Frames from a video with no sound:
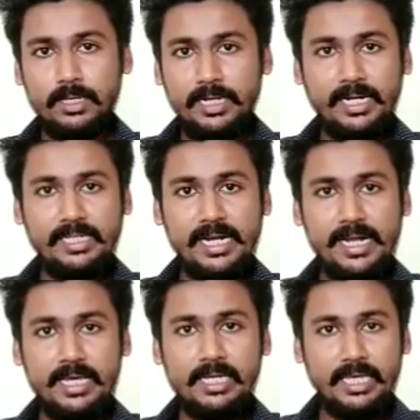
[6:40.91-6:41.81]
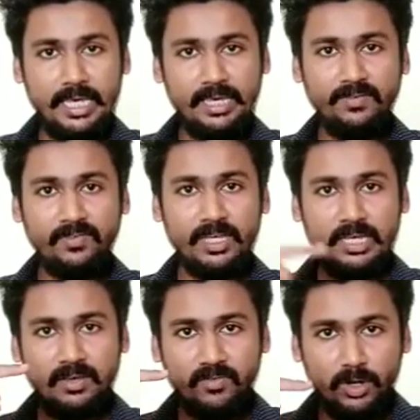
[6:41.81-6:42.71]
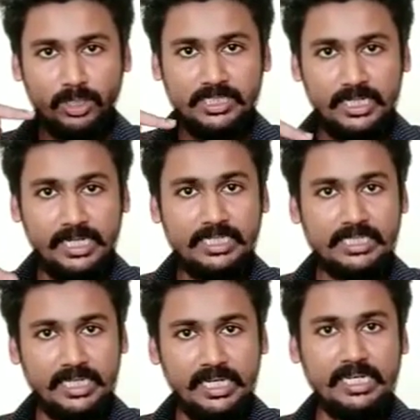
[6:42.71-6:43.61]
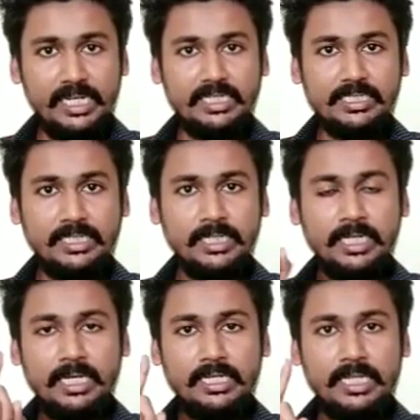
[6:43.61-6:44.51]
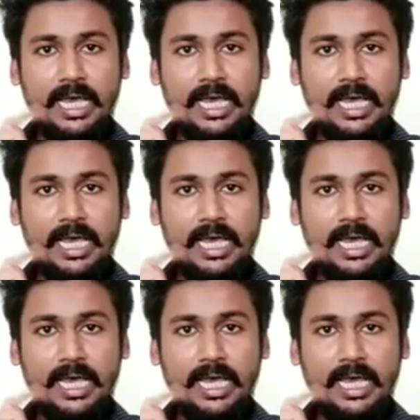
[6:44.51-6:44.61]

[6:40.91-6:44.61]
Getting the idea? If velocity is increasing,